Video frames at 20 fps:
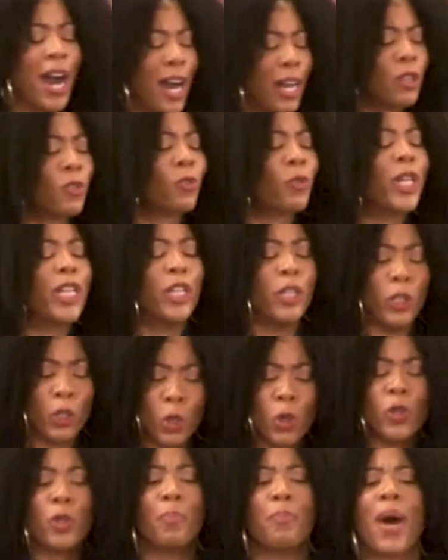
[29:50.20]

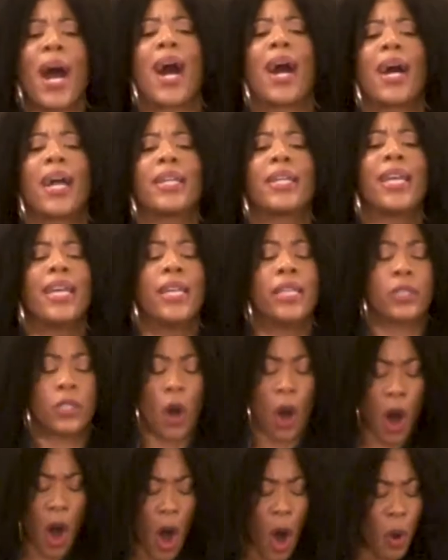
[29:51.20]
unrenewed mind is
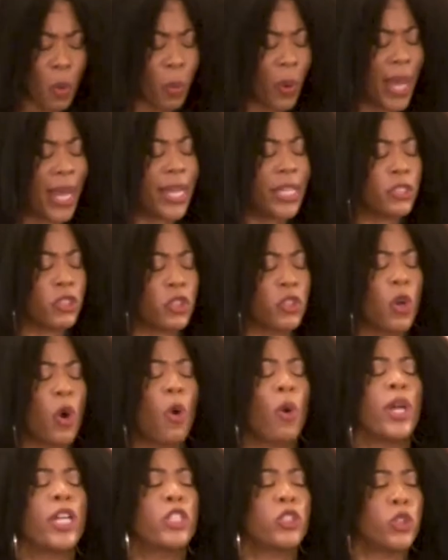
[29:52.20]
always
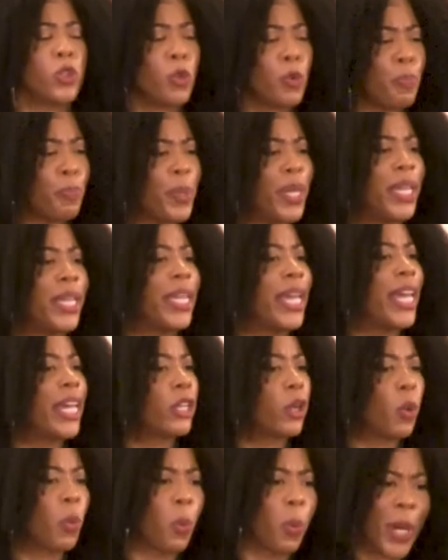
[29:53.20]
going to be in
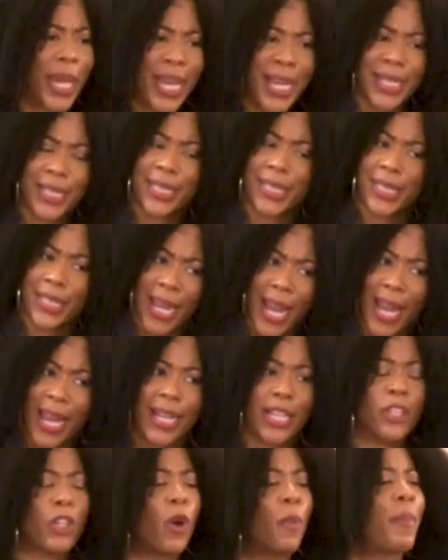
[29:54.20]
a weak state,
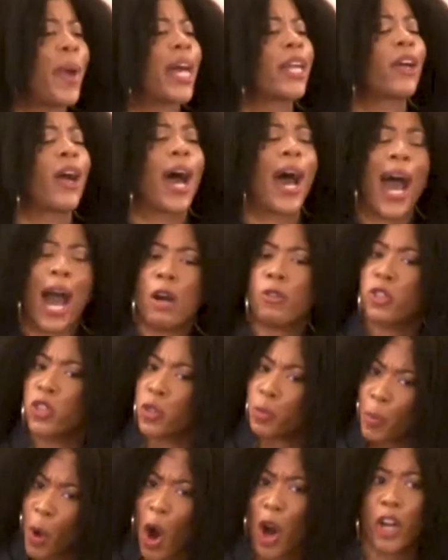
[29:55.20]
no matter how
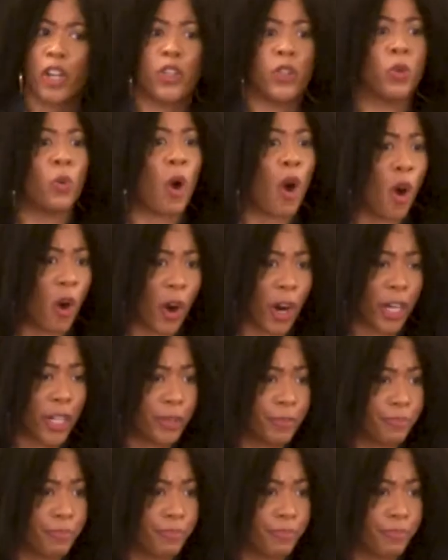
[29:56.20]
smart you are.